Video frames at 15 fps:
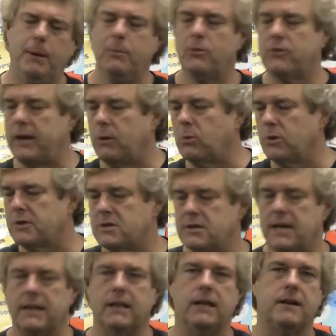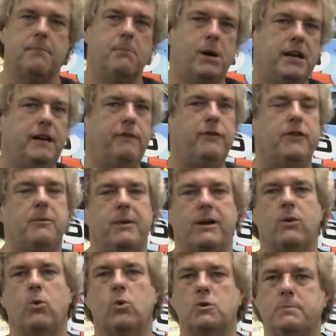people say, well, it's not a lot of money for the
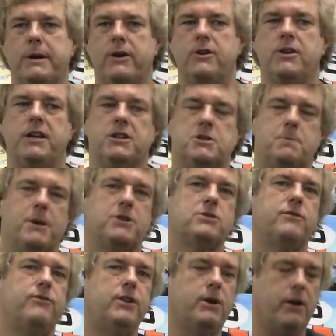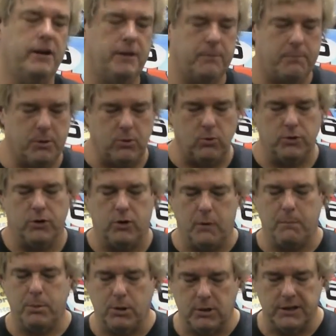amount of horsepower you get, especially if you go out and you pull your
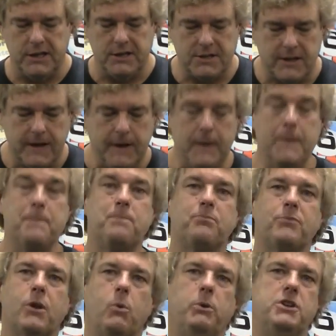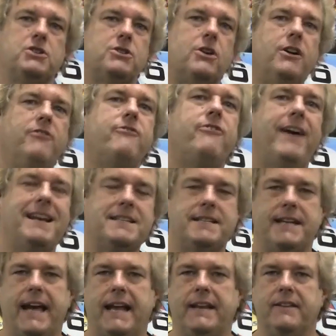own pulleys. When you start
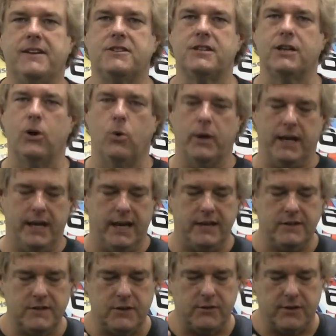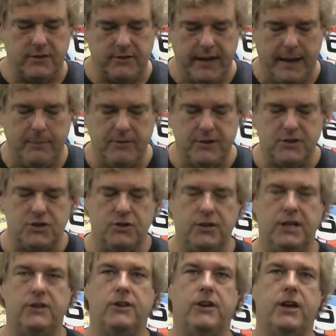investigating this and going into the depth that you
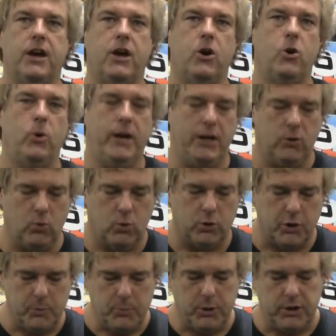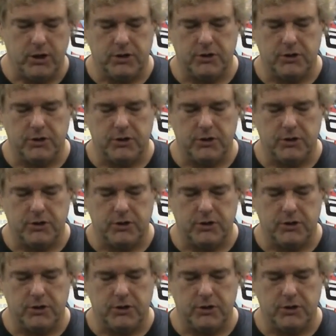need to go in order to put